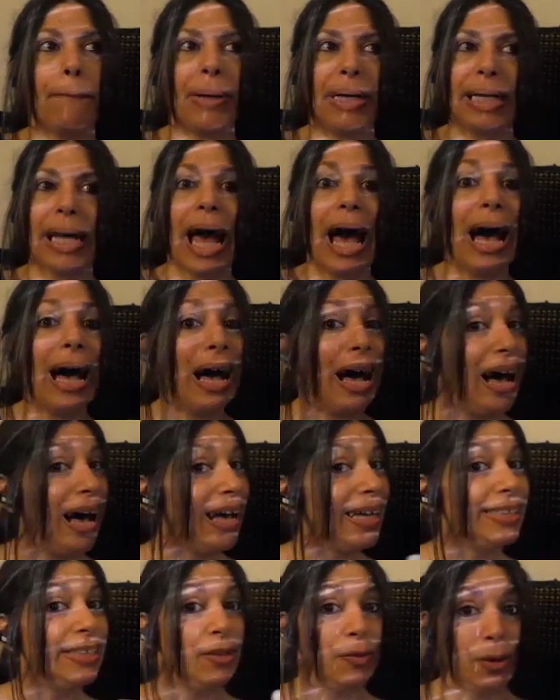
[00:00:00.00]
But
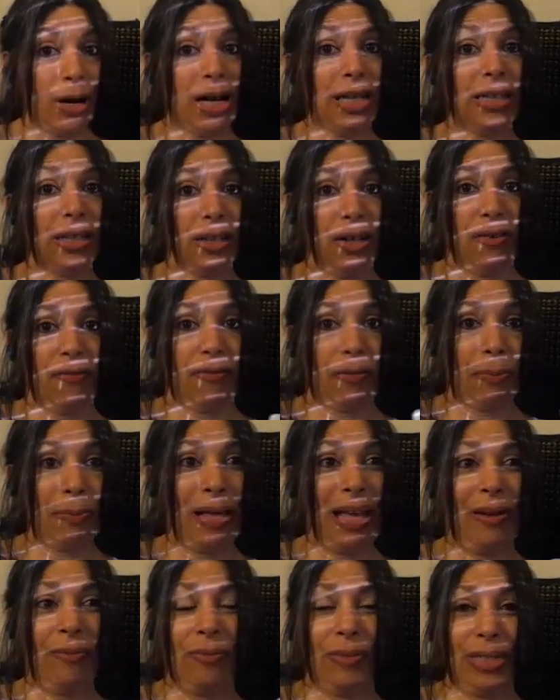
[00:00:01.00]
I know I love
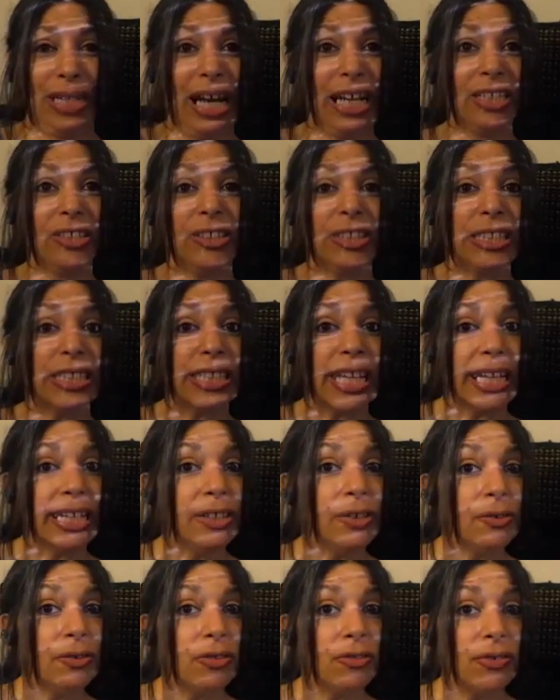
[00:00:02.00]
them. And when I looked at that
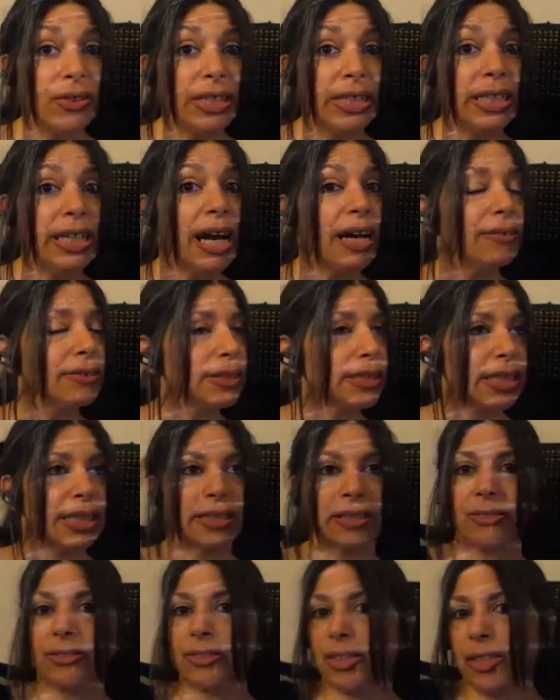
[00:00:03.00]
Note 3, I was
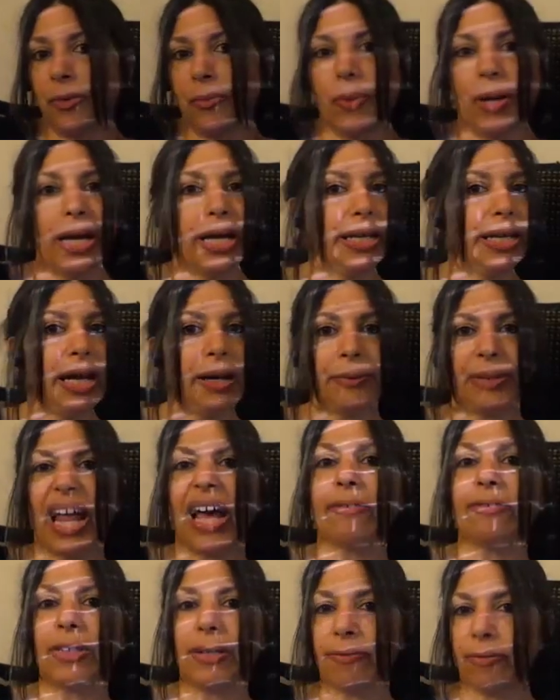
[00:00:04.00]
like, there's no way. I would
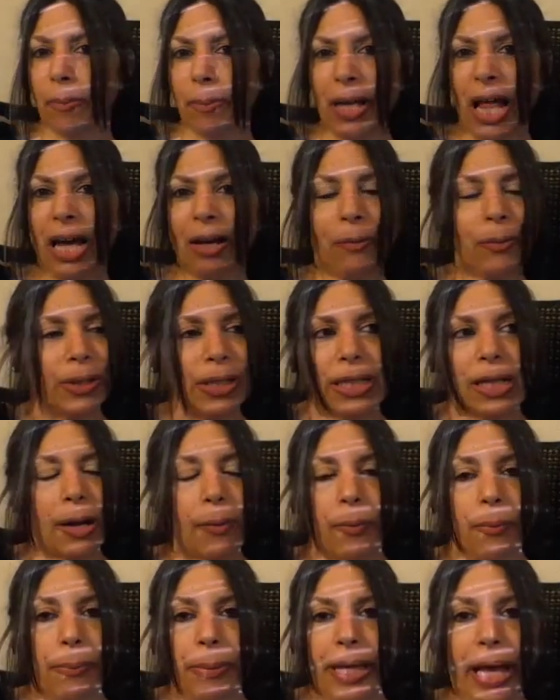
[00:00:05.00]
have to have the black one, and I
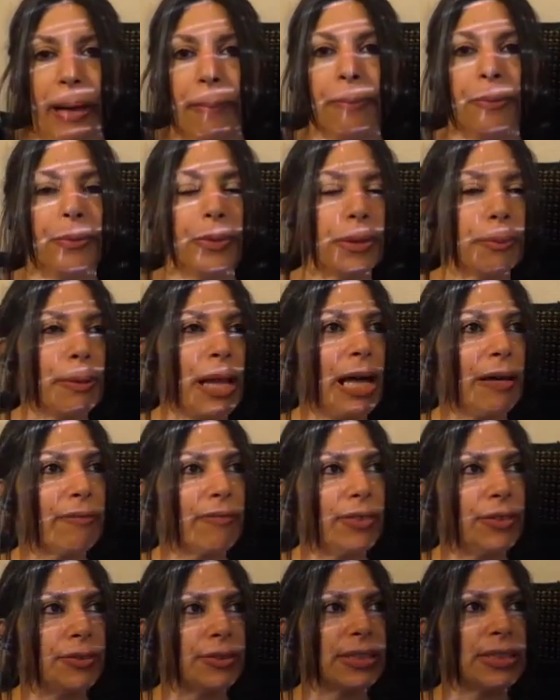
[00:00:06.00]
wouldn't be happy with the black
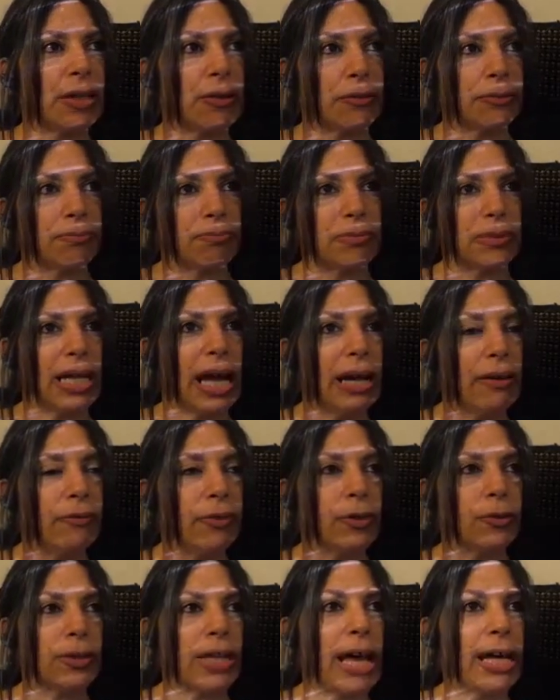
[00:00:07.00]
phone. So I
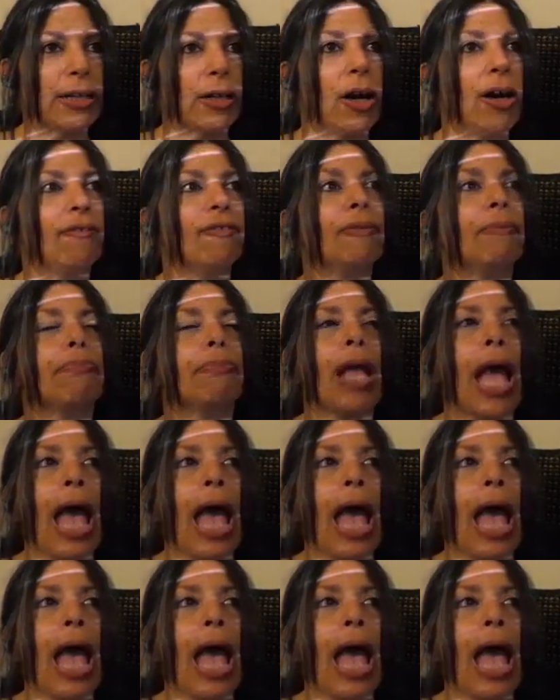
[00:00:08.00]
wrote that off.